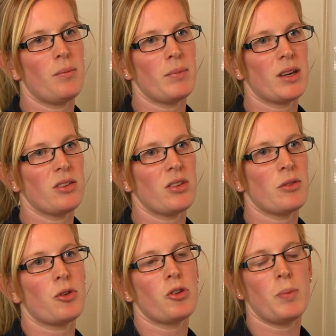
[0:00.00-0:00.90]
because
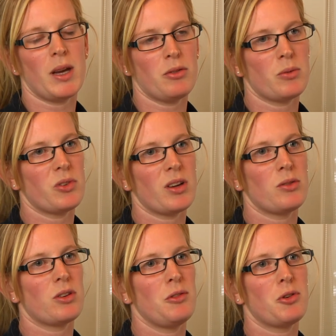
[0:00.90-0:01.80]
they've got to pay for
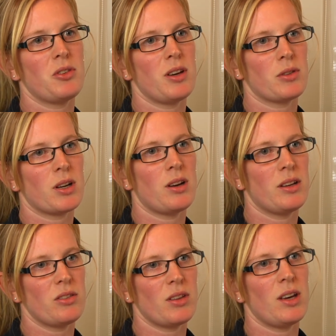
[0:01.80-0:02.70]
themselves and you've got to have the
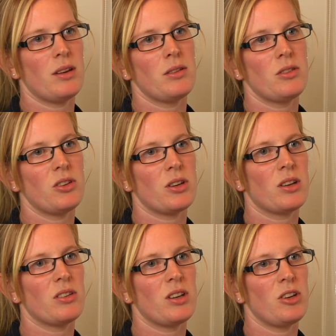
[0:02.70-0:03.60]
clients there to
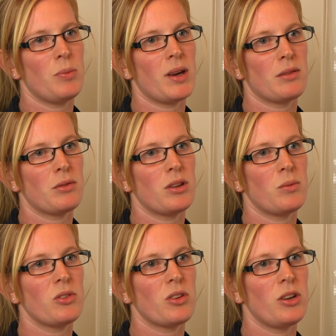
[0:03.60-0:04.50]
continue paying for
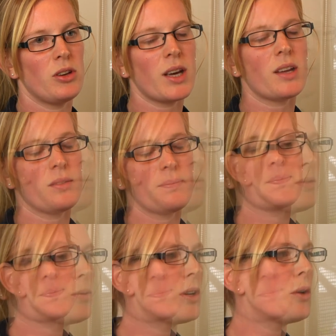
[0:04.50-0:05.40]
them. So you can.
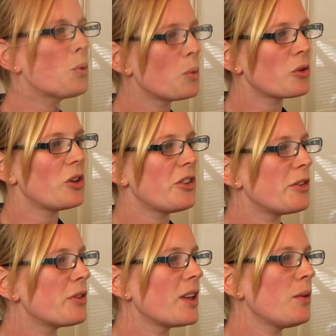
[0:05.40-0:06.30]
We know what we've got to
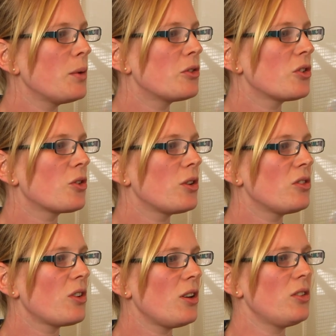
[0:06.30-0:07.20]
do for that. We've just got
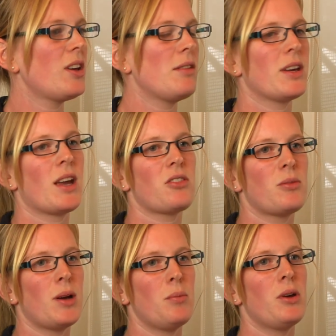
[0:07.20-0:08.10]
to start saving
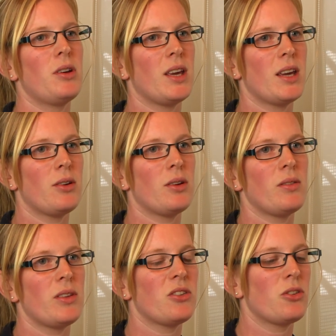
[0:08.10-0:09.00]
X amount per year,
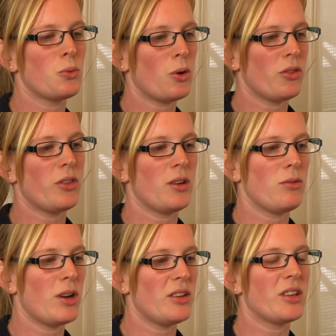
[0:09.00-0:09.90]
and this is what
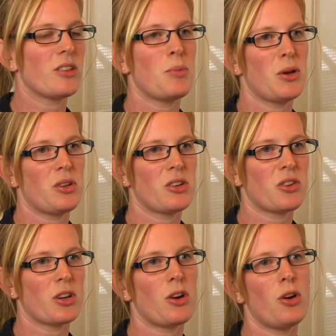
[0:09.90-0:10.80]
the renting the
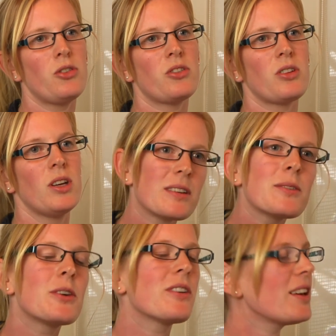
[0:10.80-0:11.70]
building's going to cost.
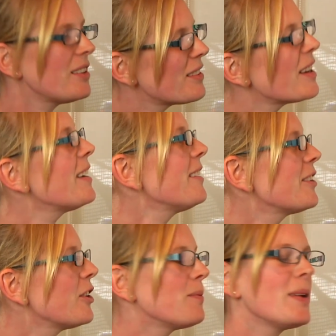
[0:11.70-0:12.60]
What do they
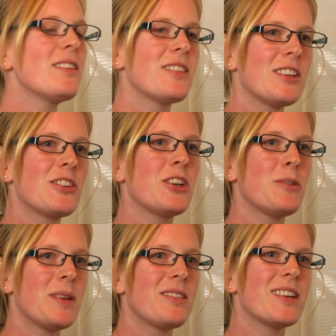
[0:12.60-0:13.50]
say? Good medicine is
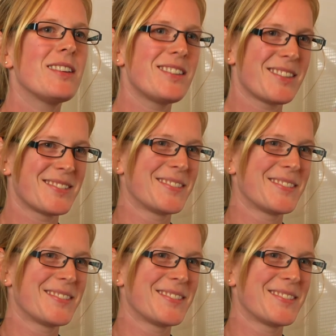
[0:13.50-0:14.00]
good business.